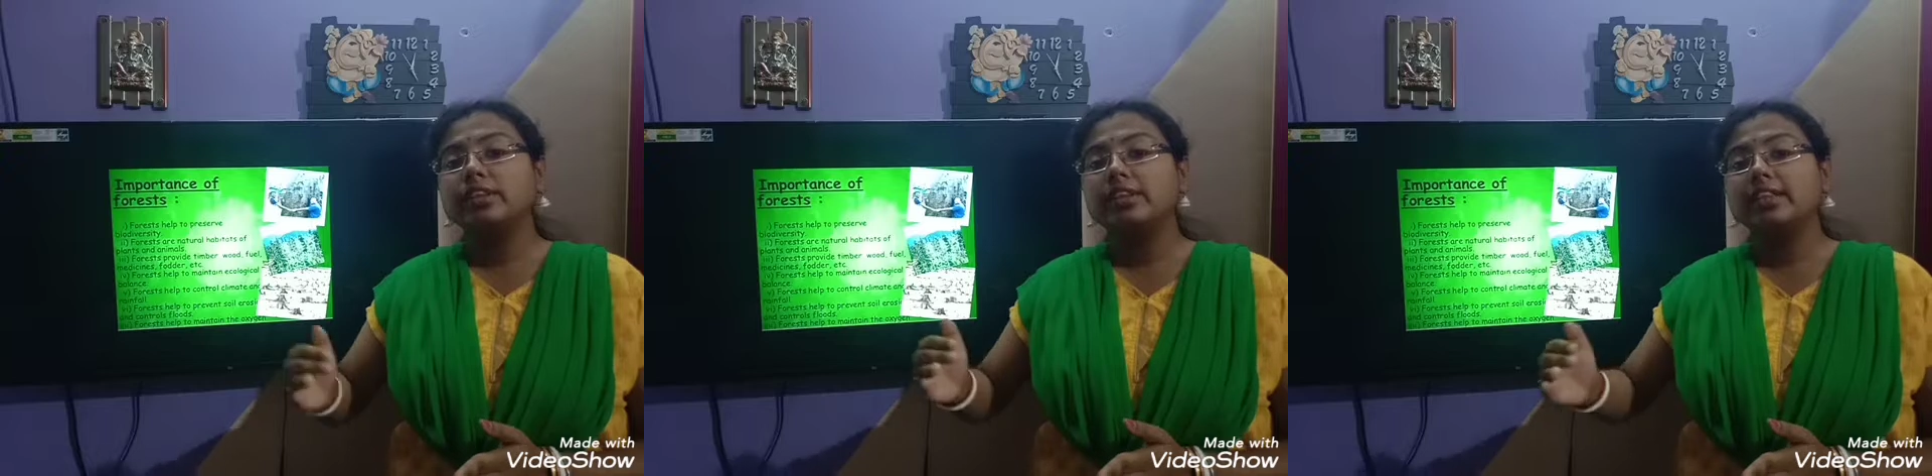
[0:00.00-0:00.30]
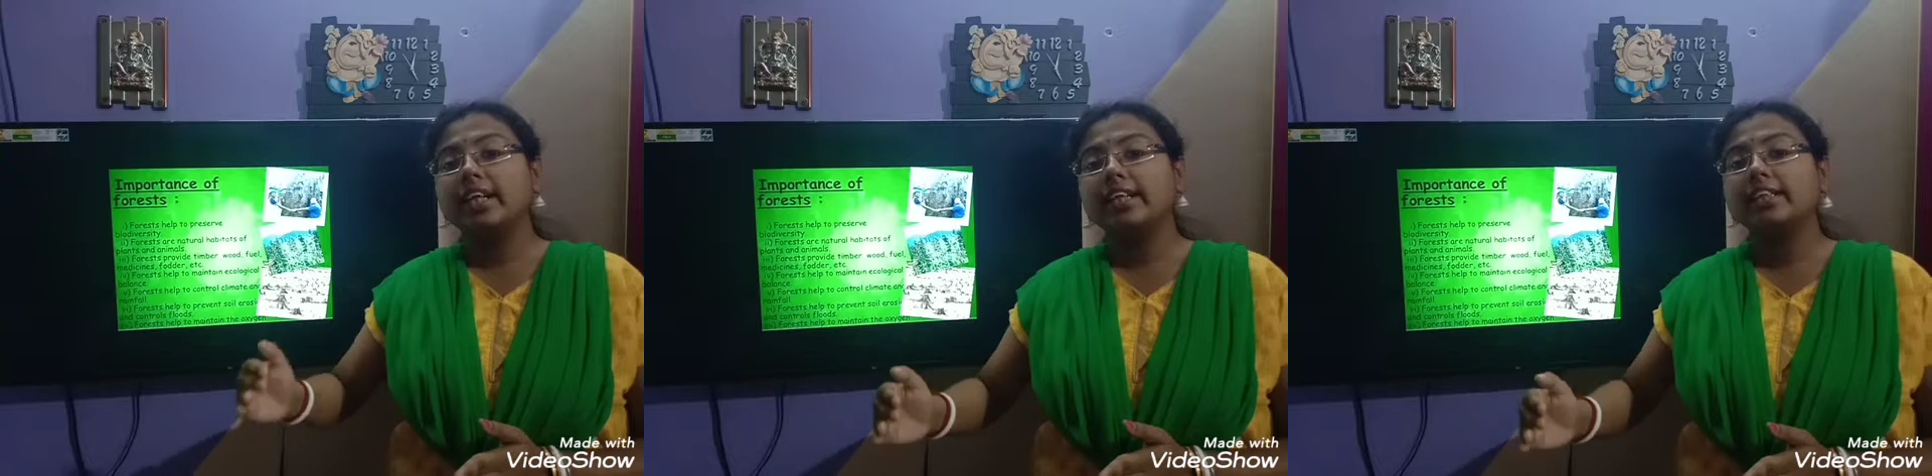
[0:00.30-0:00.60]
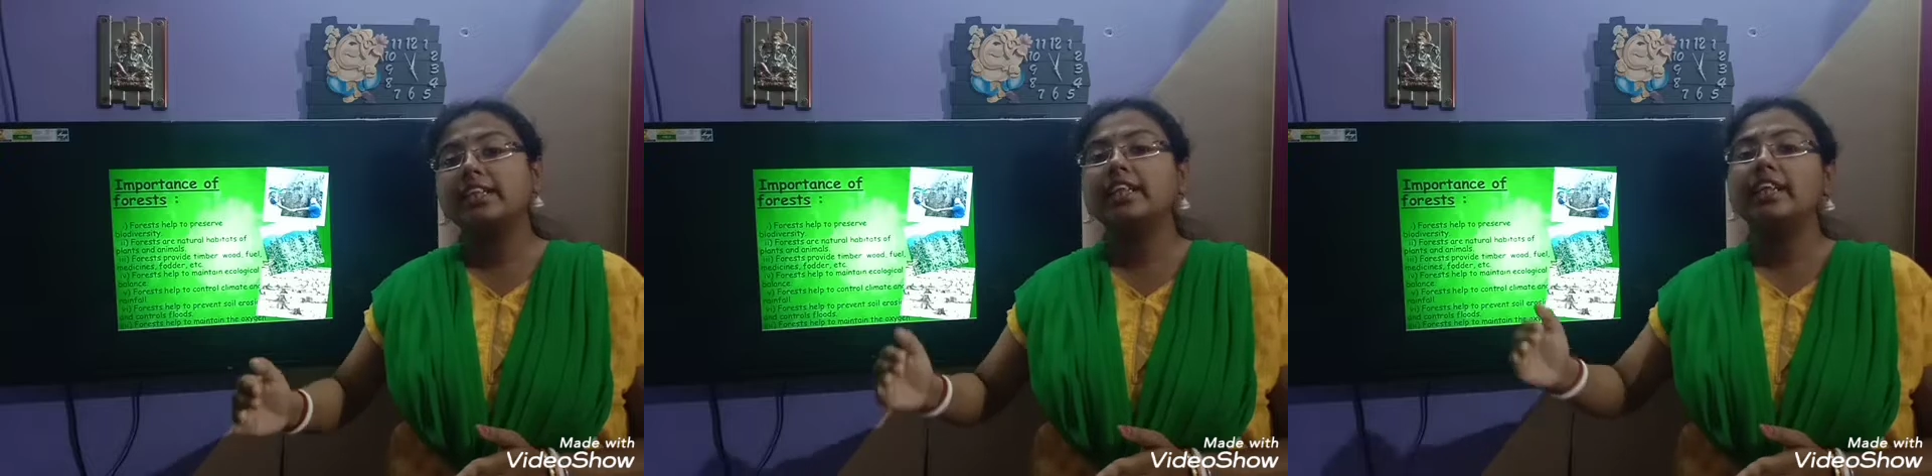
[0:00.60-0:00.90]

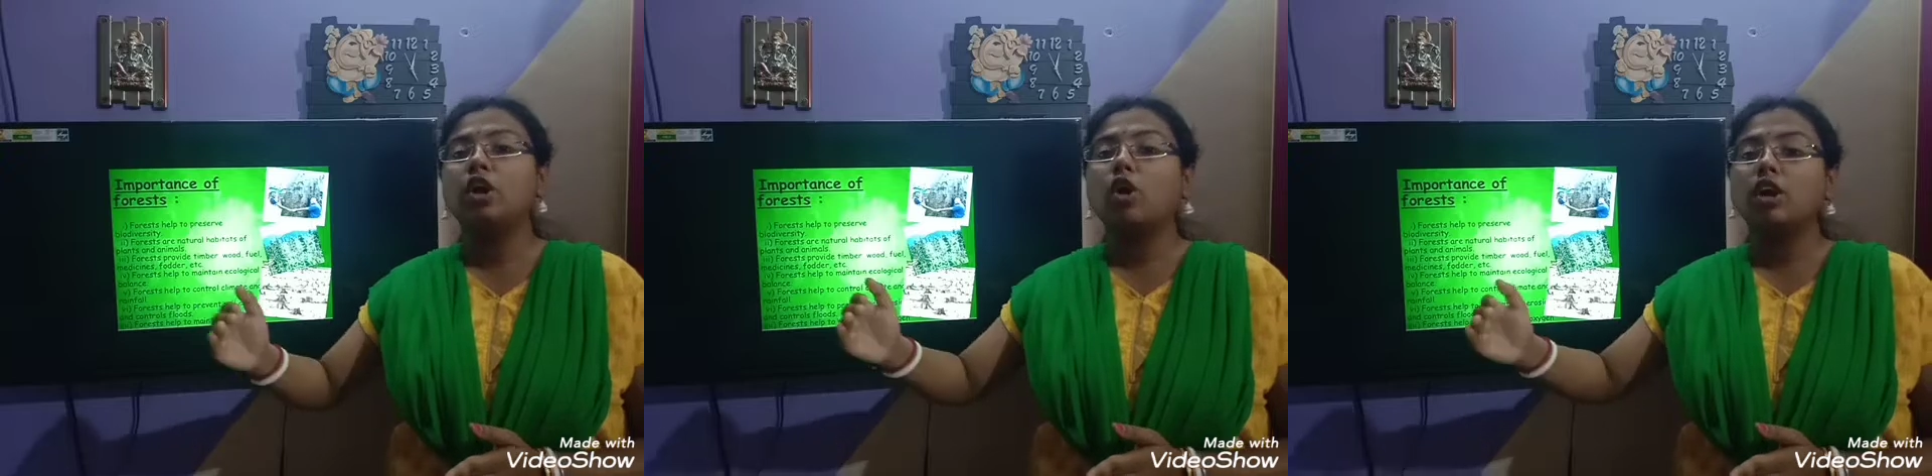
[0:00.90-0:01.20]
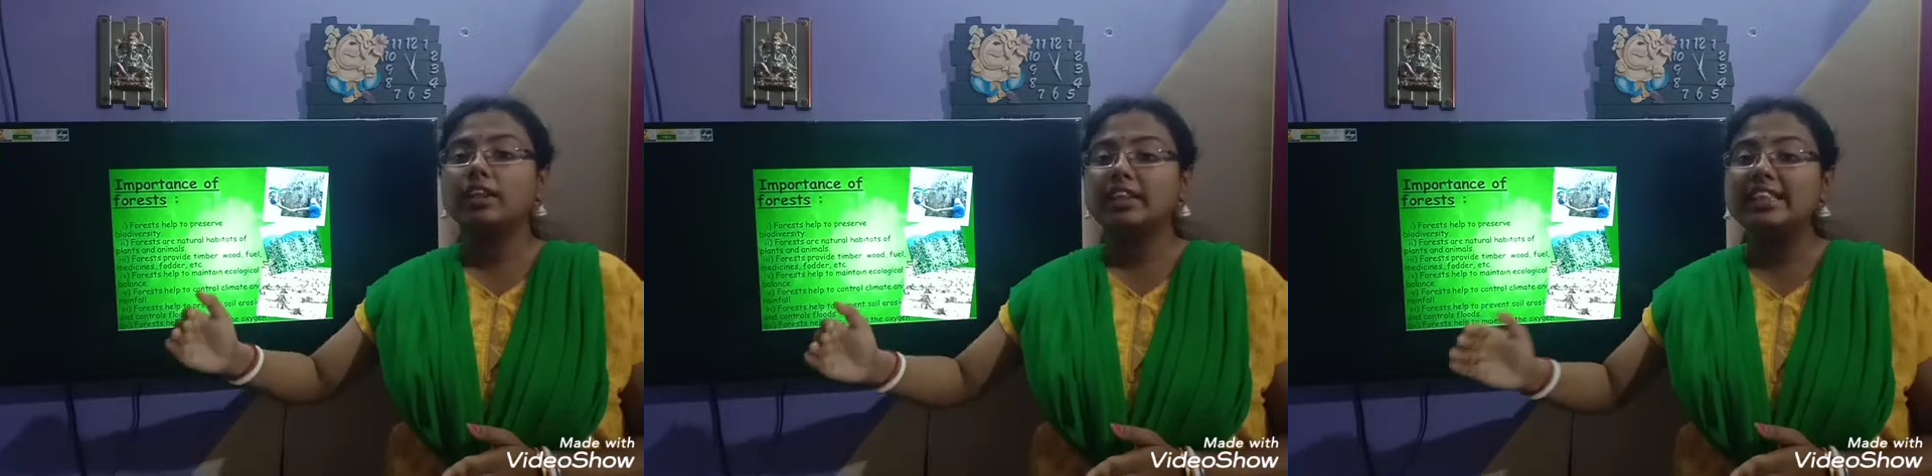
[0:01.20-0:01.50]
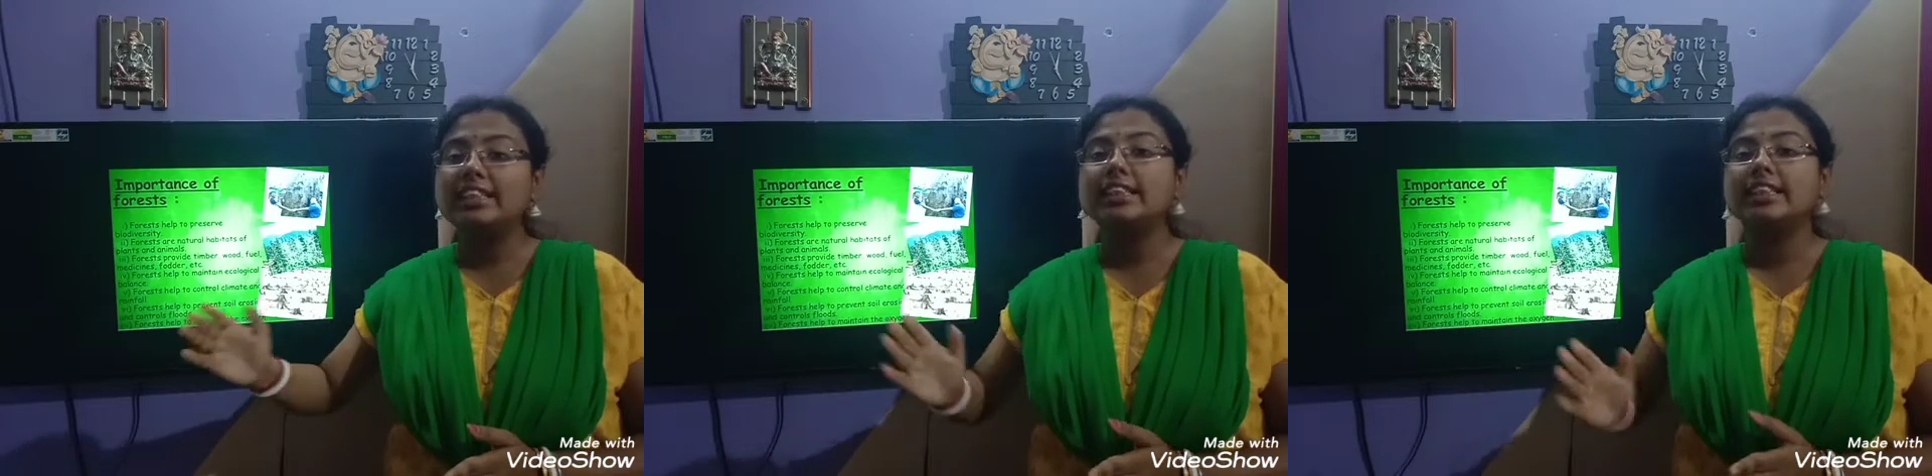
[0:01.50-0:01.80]
directly or
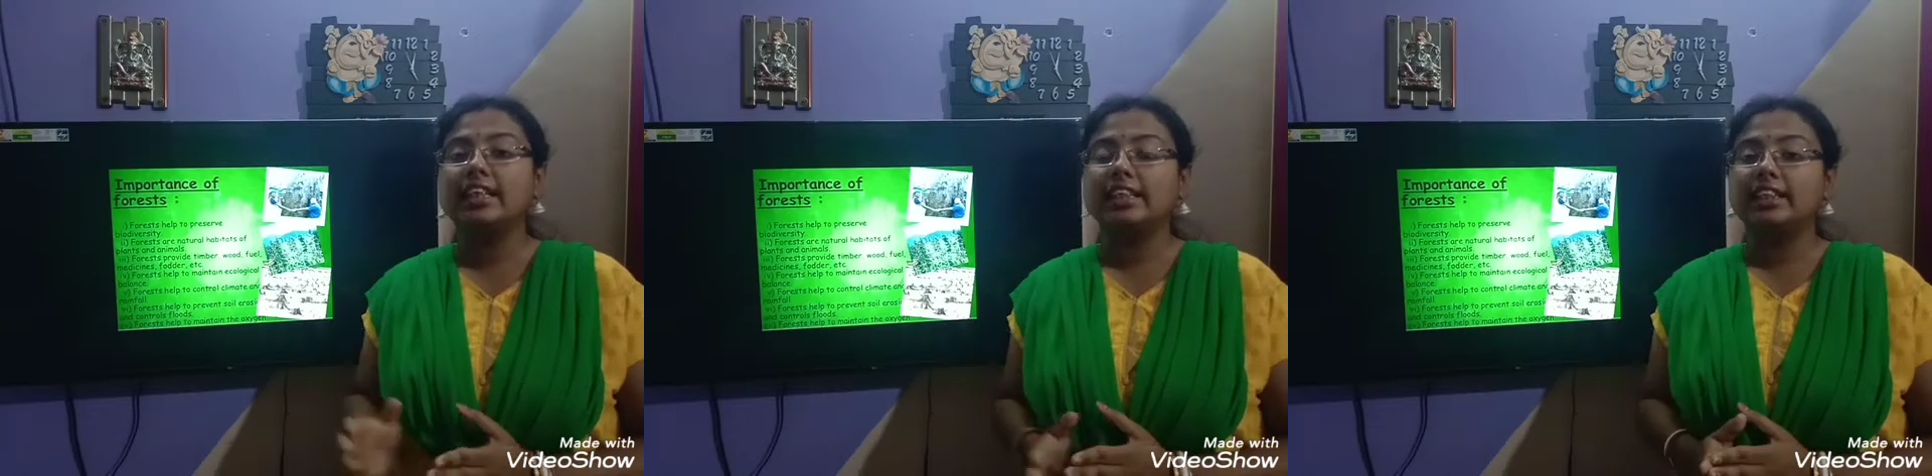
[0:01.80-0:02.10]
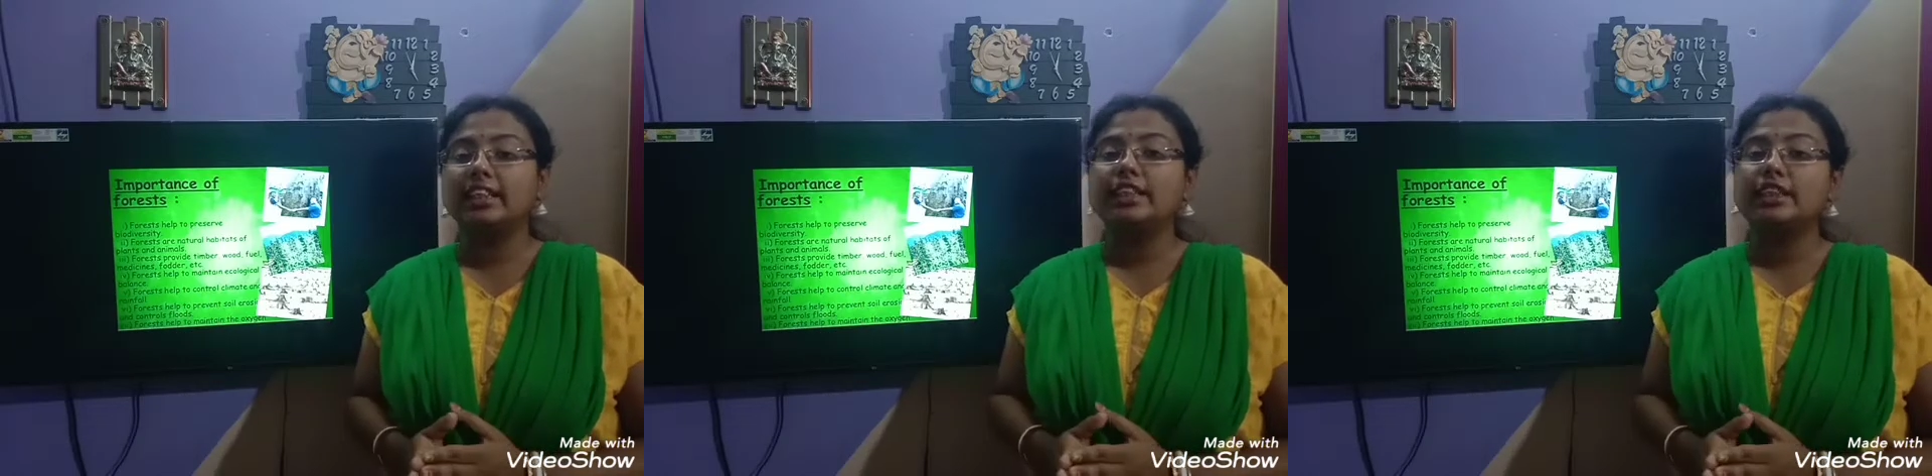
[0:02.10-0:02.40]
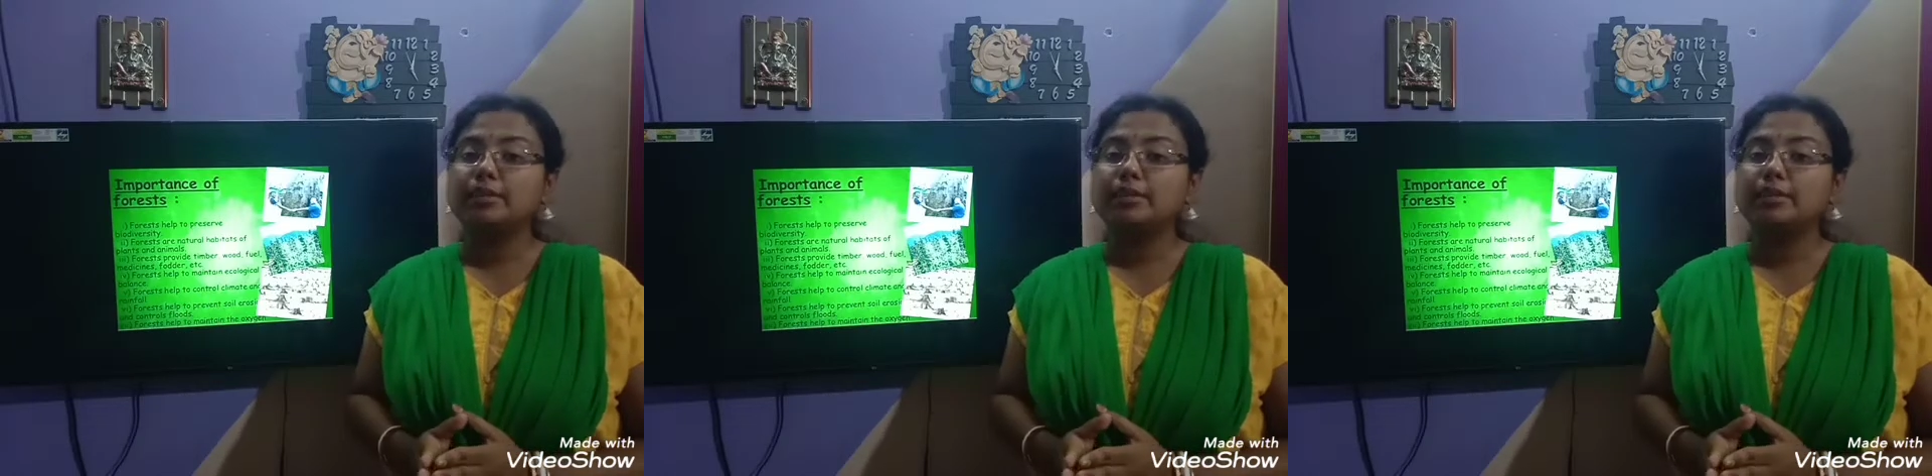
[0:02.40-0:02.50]
indirectly